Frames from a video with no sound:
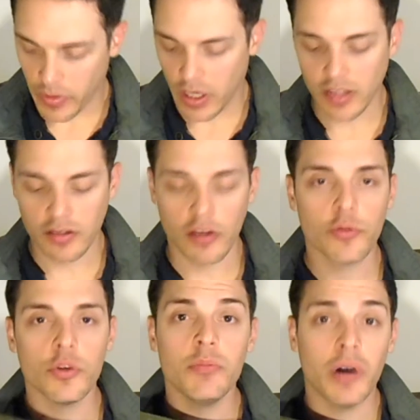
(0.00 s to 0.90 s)
It's a
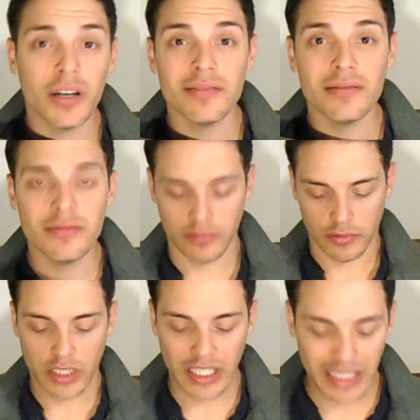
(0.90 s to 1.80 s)
3-button
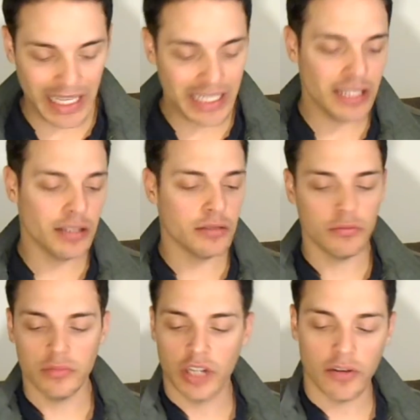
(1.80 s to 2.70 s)

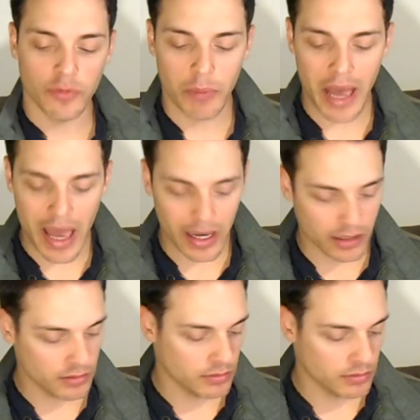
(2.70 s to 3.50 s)
Canadian duffel bag.